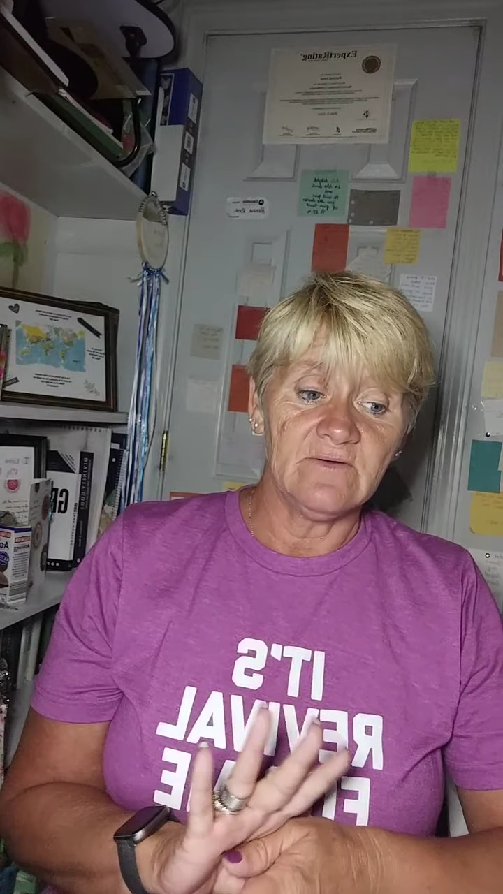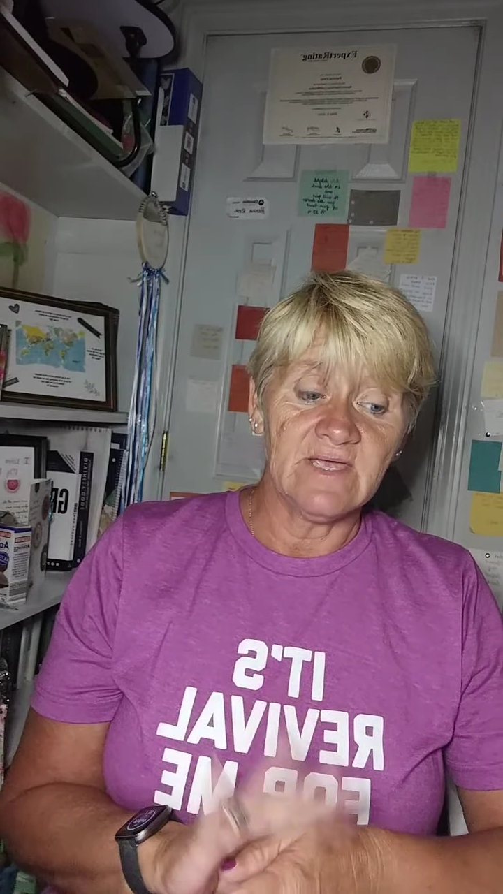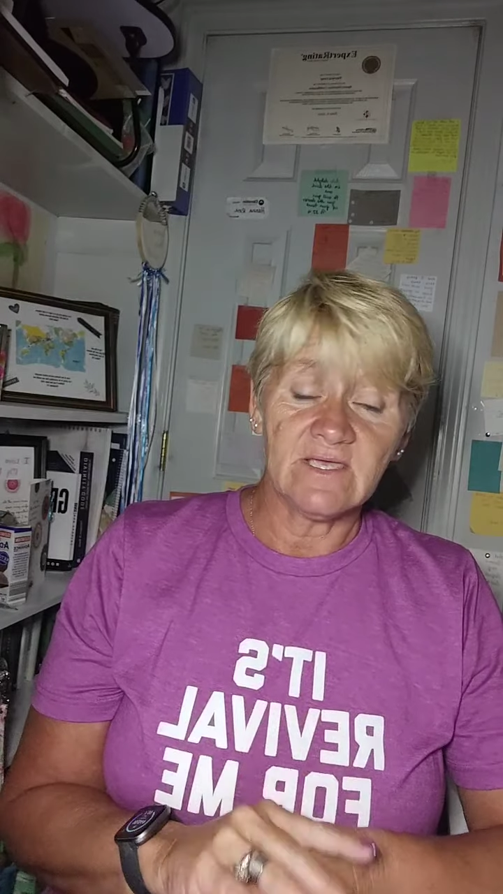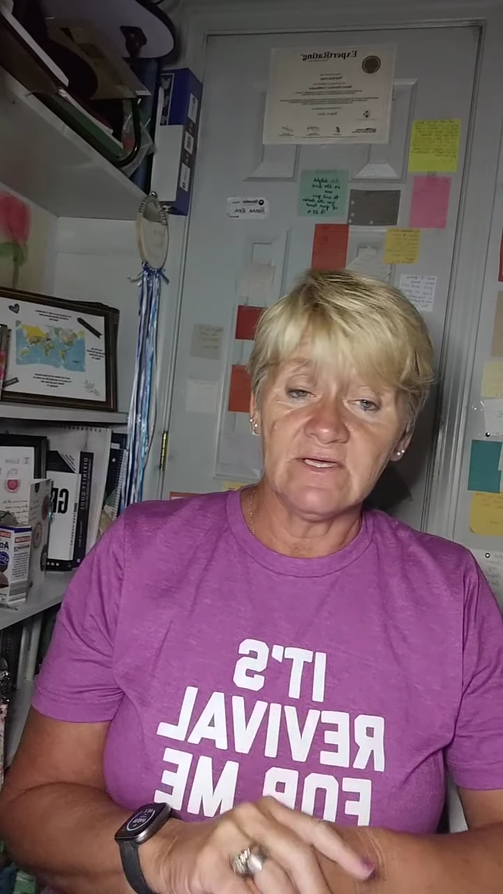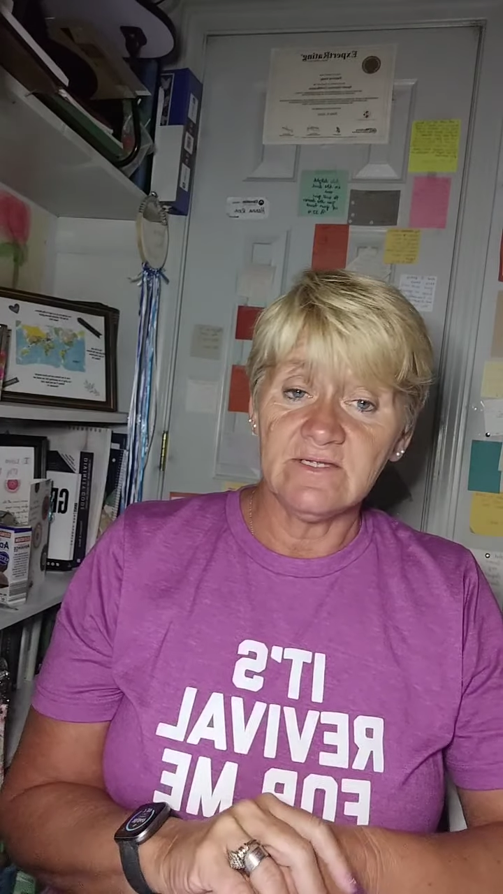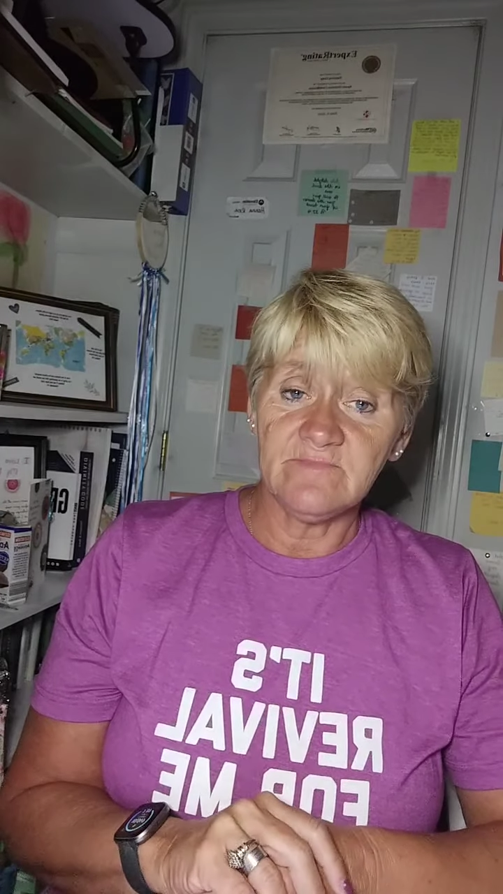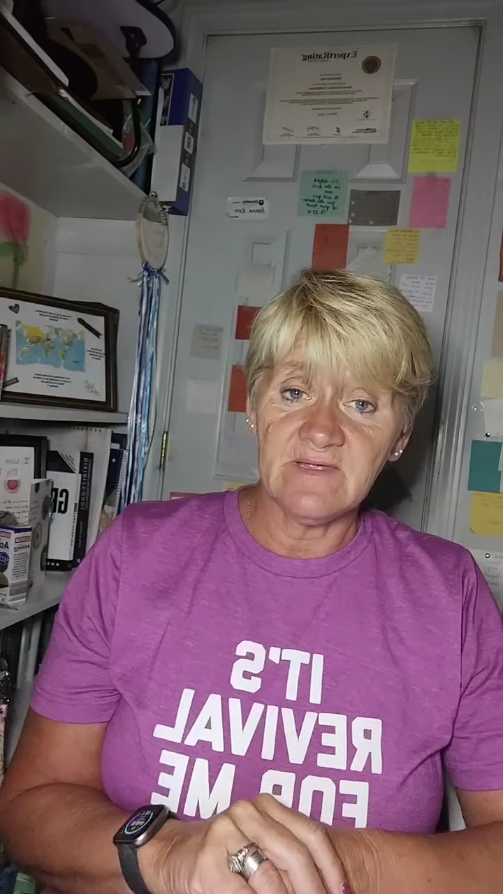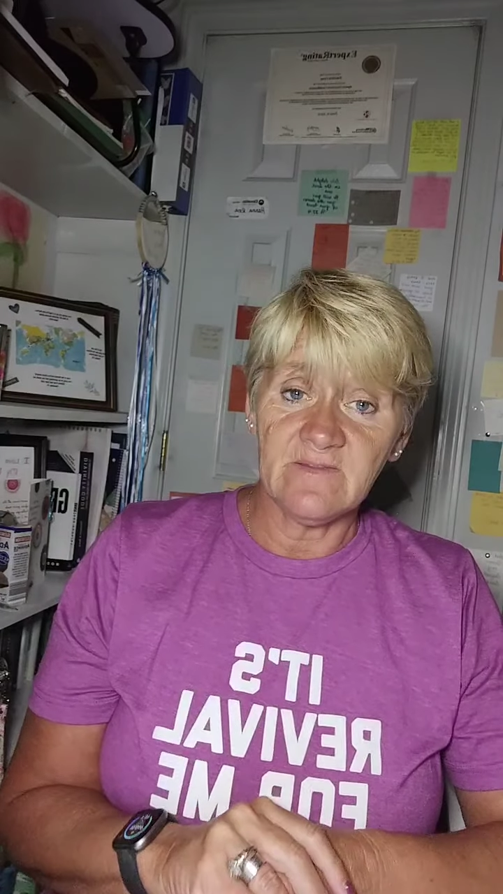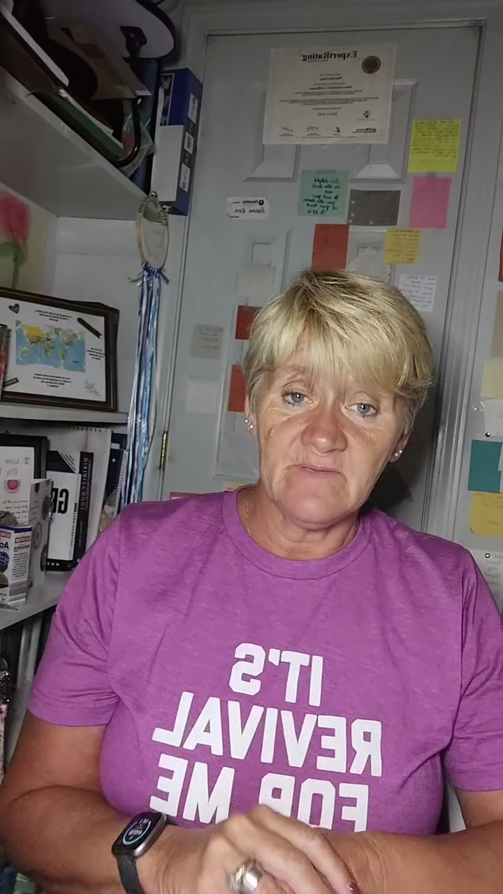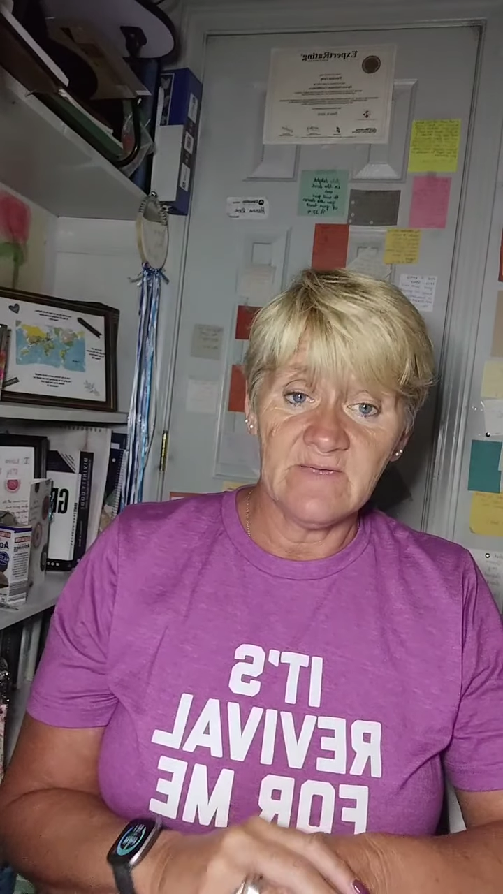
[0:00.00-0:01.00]
it could be
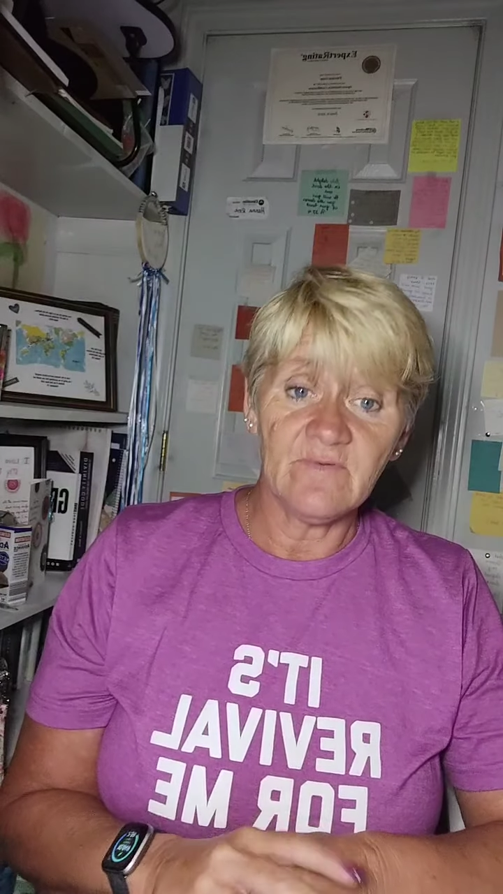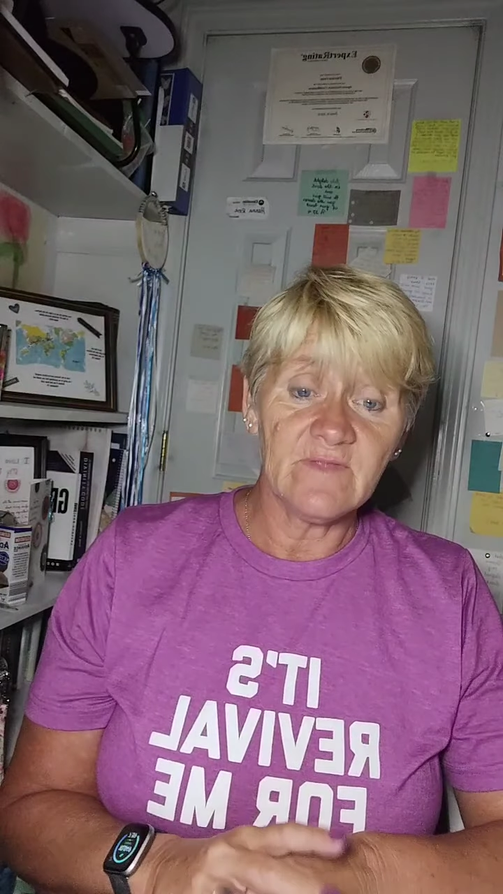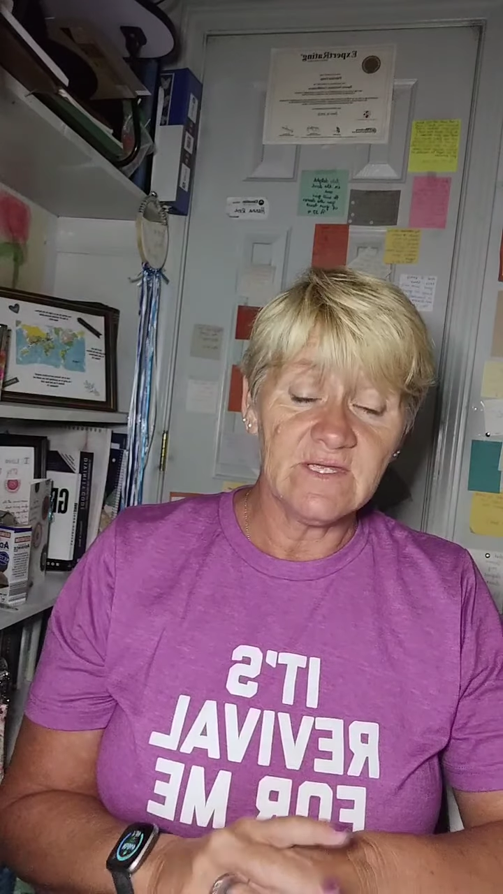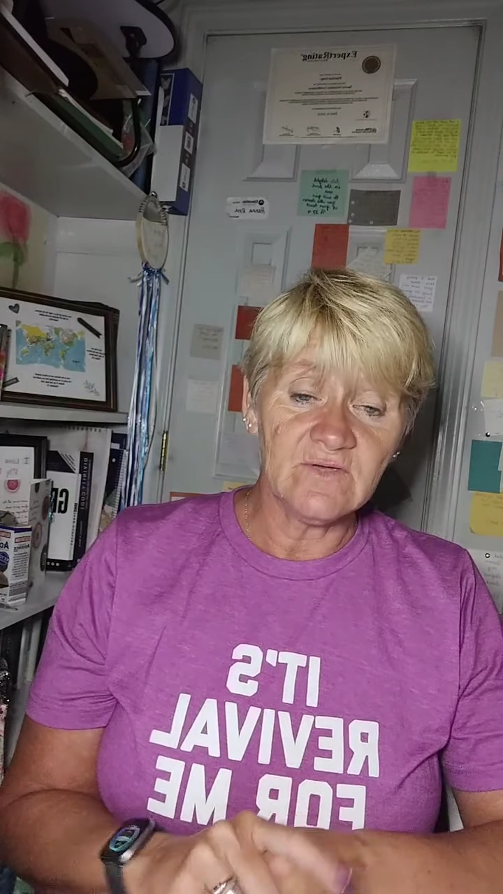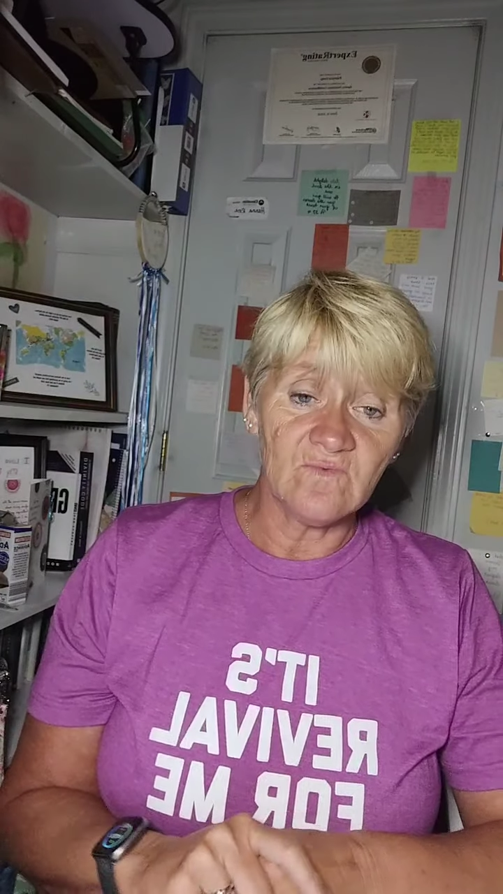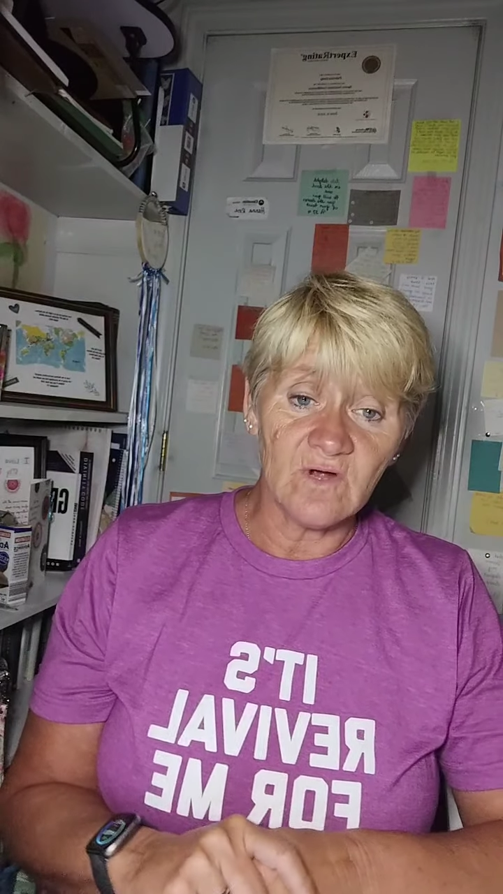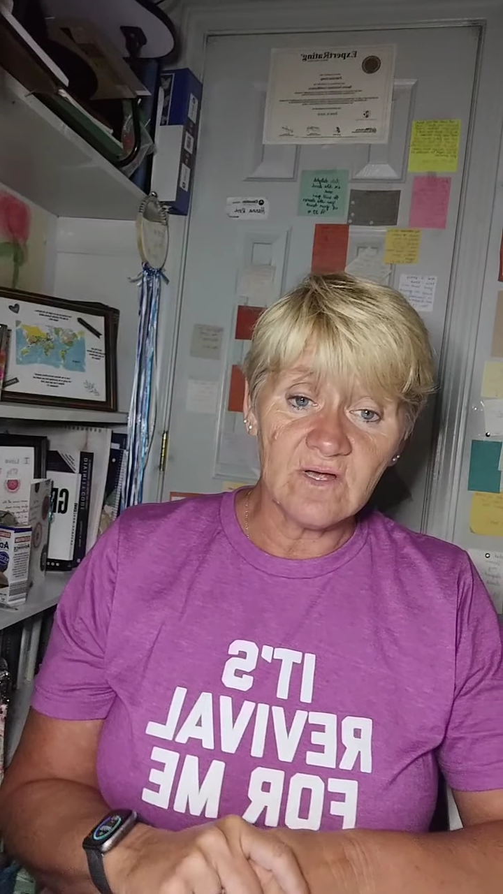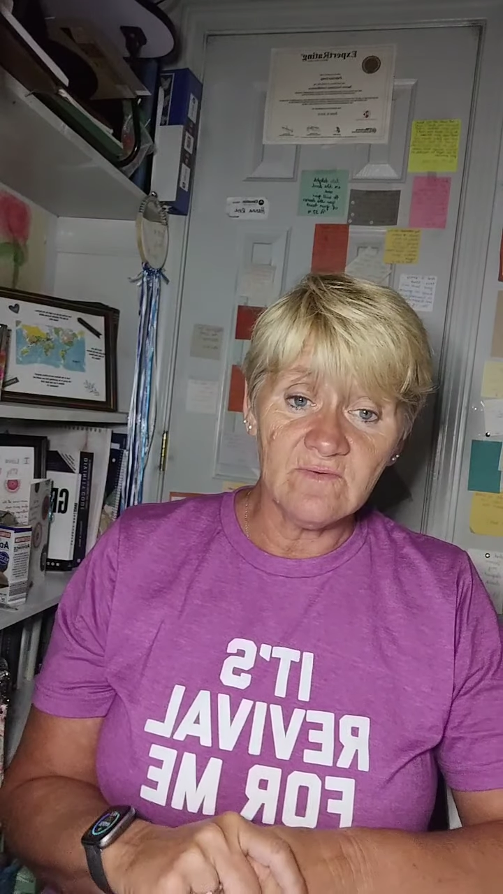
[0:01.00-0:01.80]
the people that you work